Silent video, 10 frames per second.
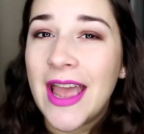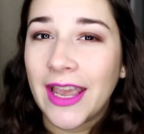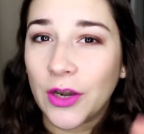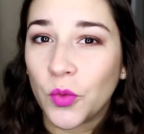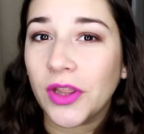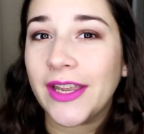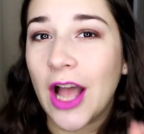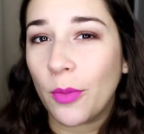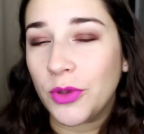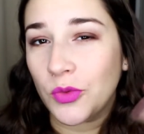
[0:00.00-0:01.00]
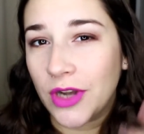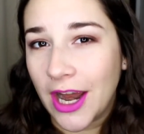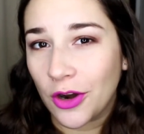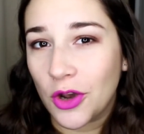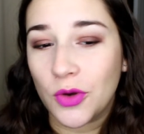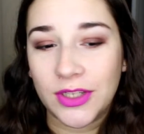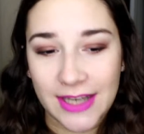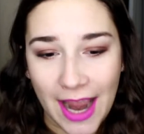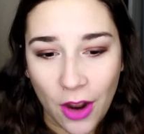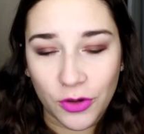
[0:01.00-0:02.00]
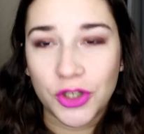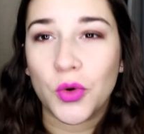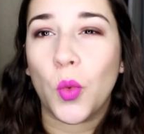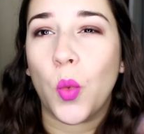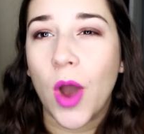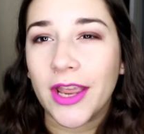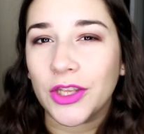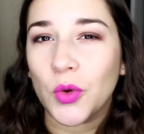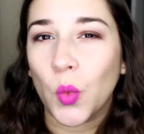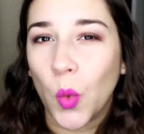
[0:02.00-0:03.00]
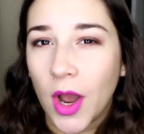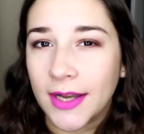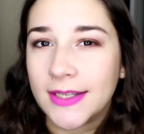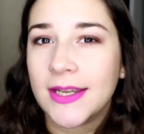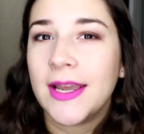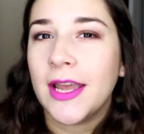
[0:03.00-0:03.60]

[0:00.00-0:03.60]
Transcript: can really help you narrow down to what you want